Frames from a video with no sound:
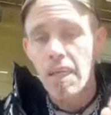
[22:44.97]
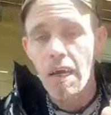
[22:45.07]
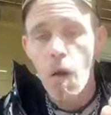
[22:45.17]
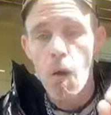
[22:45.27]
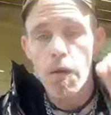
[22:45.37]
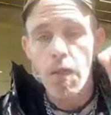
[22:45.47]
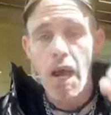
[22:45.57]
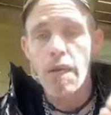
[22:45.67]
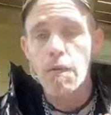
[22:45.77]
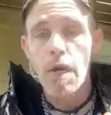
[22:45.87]
um, I know a
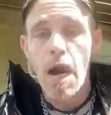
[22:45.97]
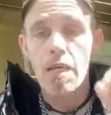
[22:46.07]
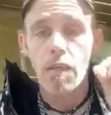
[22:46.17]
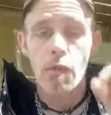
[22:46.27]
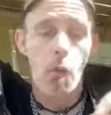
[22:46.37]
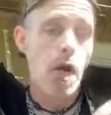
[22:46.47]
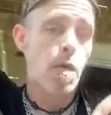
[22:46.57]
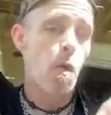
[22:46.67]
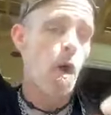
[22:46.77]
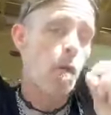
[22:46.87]
lot of you guys are the way
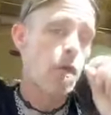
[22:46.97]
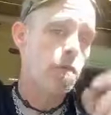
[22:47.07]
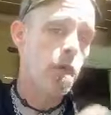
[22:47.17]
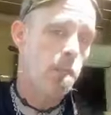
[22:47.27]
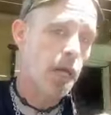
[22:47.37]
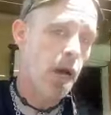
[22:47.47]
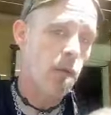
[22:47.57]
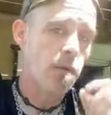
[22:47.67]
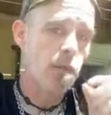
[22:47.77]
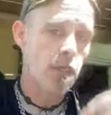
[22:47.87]
you are when you come
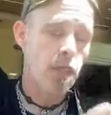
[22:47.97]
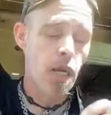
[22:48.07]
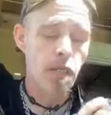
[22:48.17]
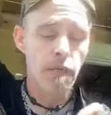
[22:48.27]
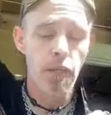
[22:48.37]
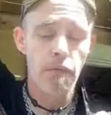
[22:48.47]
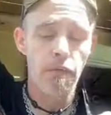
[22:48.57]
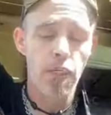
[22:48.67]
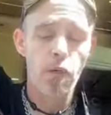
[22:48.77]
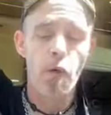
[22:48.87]
down to stay at the Villa
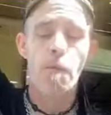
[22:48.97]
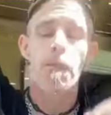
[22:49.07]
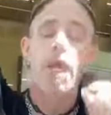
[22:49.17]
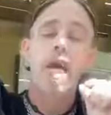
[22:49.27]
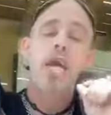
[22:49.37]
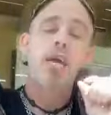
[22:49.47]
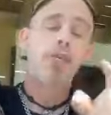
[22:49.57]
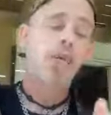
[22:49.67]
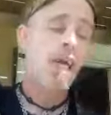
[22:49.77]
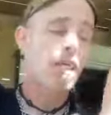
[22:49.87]
Convento.
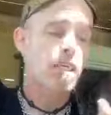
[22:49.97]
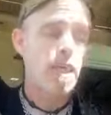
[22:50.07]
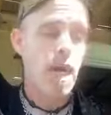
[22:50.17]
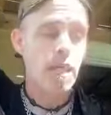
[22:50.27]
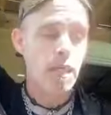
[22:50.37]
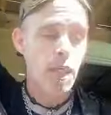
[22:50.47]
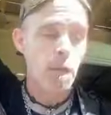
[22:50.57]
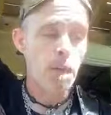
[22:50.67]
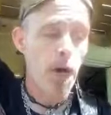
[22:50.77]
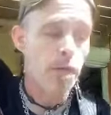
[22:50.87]
If you can't stay in the
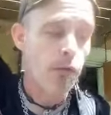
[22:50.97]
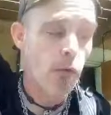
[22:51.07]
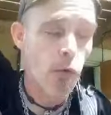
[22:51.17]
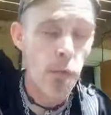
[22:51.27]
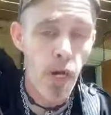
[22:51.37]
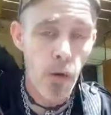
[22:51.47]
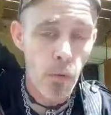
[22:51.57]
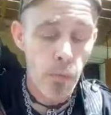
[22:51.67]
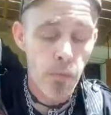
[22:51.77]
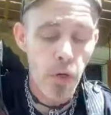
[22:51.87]
Jimmy Buffett room there in
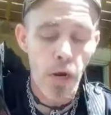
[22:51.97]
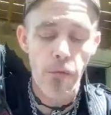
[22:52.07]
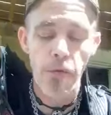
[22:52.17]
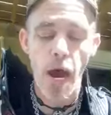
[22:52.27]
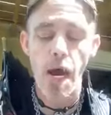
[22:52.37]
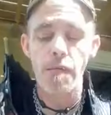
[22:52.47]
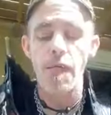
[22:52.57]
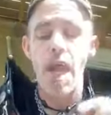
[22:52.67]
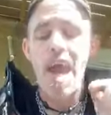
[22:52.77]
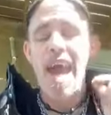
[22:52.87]
room 305,
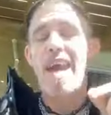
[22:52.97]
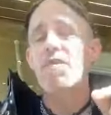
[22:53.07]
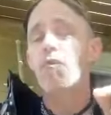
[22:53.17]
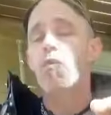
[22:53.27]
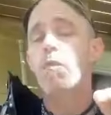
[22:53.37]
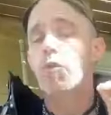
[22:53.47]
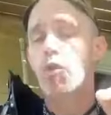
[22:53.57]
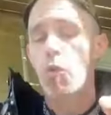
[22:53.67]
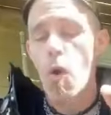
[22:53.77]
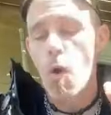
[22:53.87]
ask for room
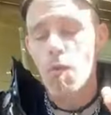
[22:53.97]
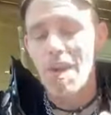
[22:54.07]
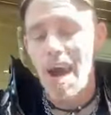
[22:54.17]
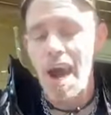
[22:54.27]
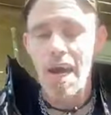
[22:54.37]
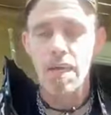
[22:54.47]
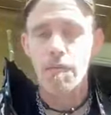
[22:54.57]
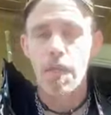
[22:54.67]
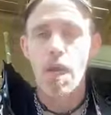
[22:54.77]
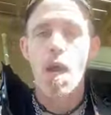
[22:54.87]
209.
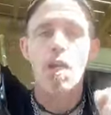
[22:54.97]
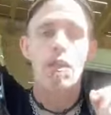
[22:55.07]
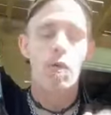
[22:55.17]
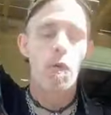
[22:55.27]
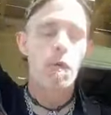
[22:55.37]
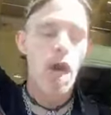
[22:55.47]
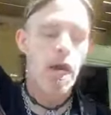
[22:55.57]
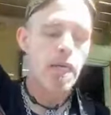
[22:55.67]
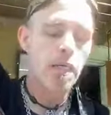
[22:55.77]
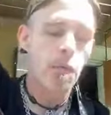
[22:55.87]

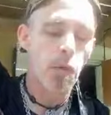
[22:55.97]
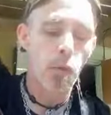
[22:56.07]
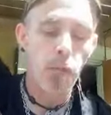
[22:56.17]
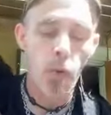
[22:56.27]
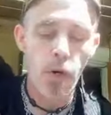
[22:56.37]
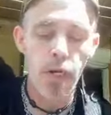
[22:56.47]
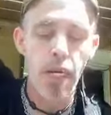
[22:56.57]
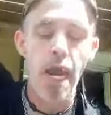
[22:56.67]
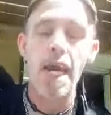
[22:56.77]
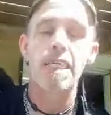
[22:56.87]
209 has been
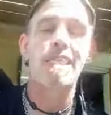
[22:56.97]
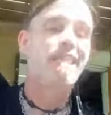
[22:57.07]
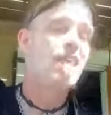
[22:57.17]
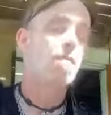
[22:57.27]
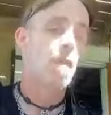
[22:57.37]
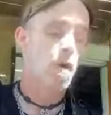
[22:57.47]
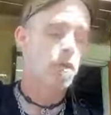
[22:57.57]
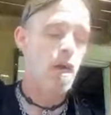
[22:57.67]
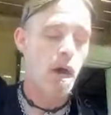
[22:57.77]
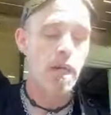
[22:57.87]
reported as the
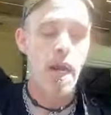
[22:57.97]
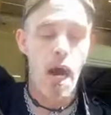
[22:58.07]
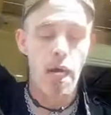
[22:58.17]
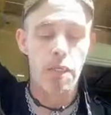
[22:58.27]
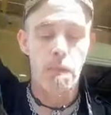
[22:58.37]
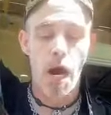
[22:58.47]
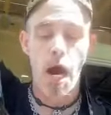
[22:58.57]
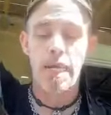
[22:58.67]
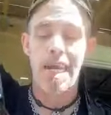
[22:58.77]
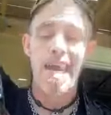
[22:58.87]
most haunted
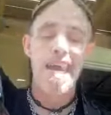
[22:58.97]
hotspot